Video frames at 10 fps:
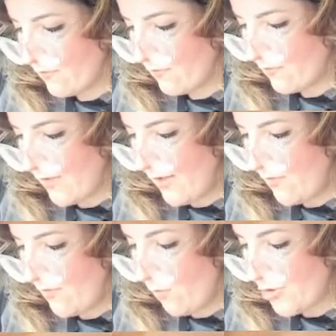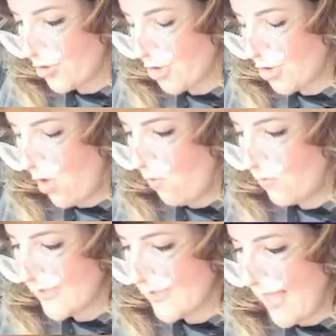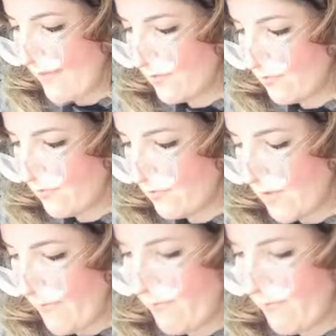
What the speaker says: the Witcher show was that the people